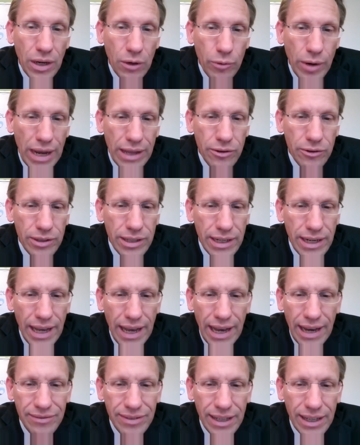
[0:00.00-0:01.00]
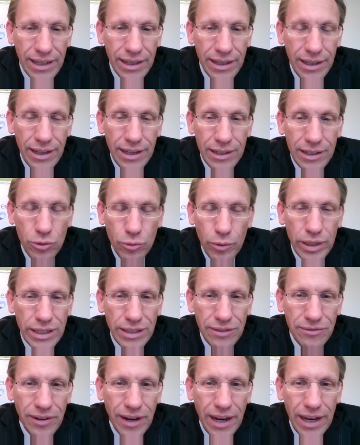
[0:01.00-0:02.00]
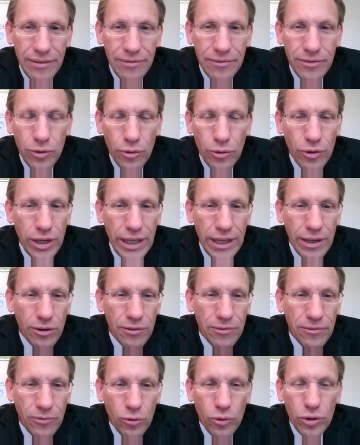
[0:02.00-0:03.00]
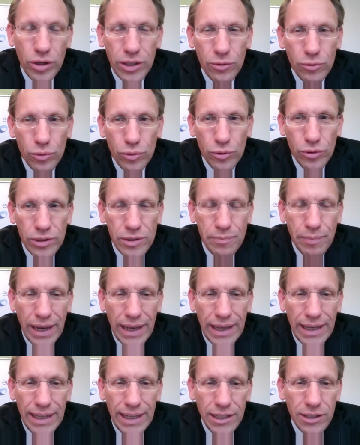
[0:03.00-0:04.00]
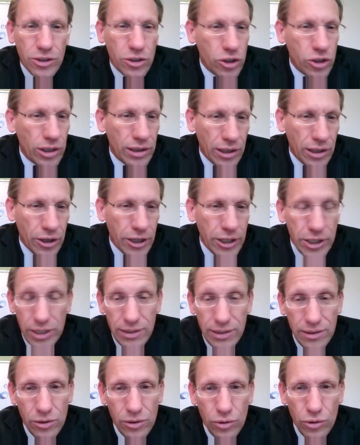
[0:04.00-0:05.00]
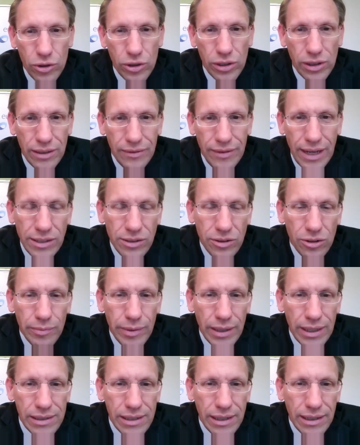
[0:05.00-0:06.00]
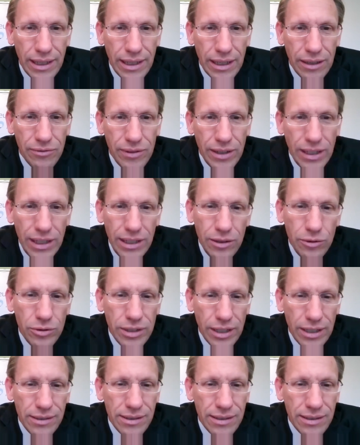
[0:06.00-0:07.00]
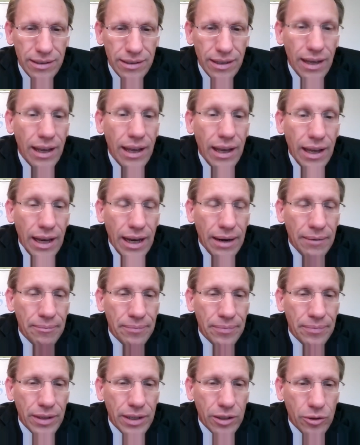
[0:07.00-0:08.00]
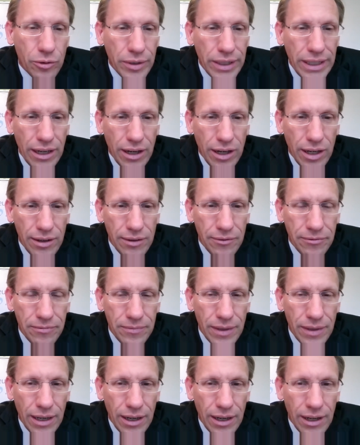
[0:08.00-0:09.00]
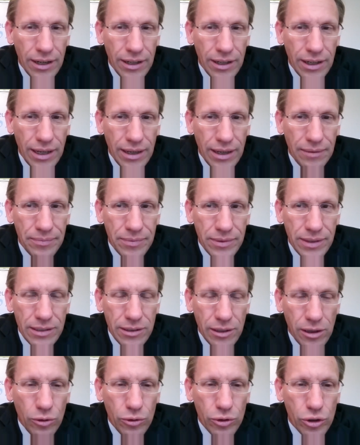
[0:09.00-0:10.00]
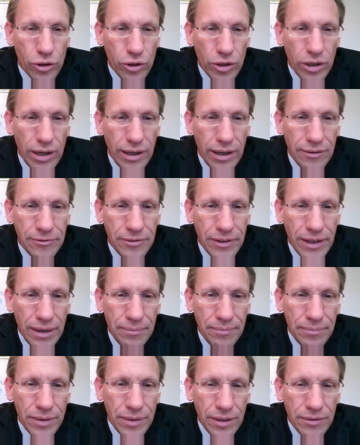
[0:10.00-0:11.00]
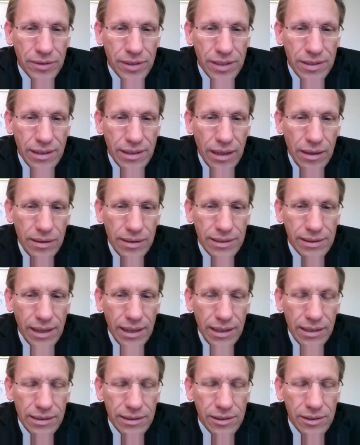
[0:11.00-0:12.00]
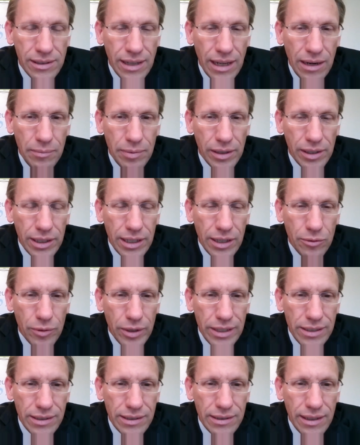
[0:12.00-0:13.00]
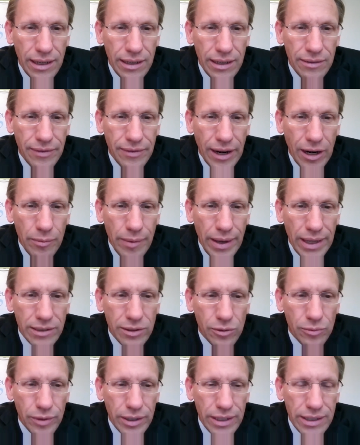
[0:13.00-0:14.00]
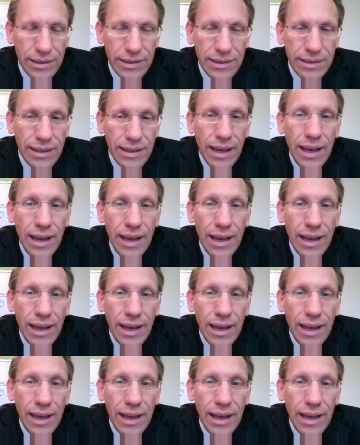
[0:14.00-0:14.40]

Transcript: rather than having 25, 30, or 40 rules by each large institutional investor. Because I think if the EU doesn't um, agree on on um, disclosure of, um, of sustain, sustainability risks and environmental risks,